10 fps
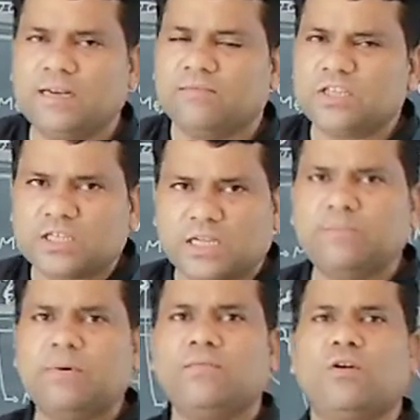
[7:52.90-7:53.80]
which type
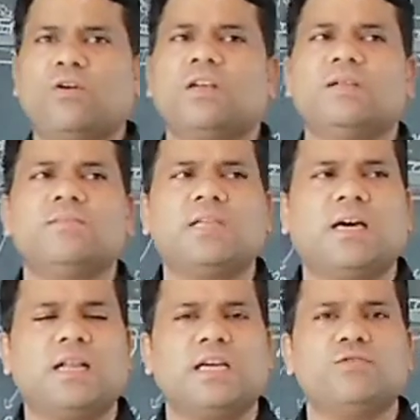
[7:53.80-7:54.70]
of organisms
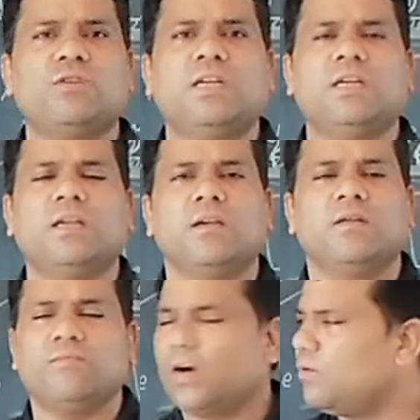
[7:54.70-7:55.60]
are actually
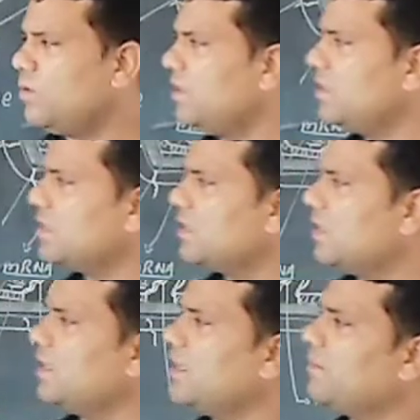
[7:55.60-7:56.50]
found in this
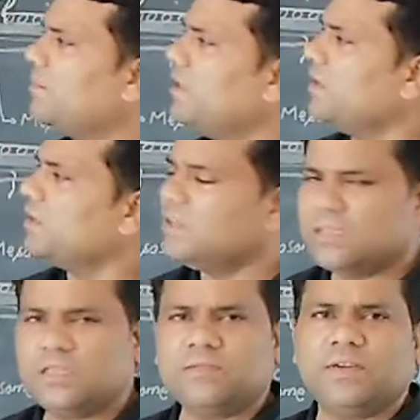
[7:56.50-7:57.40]
kingdom? This
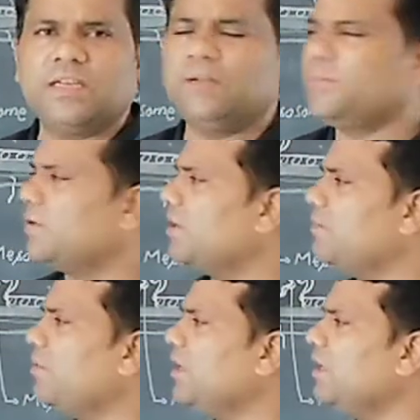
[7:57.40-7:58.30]
is very important
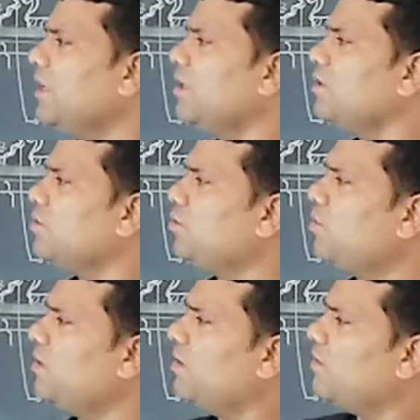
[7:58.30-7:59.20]
point.
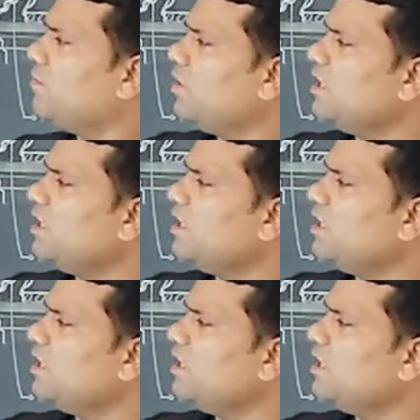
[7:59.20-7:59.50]
So what is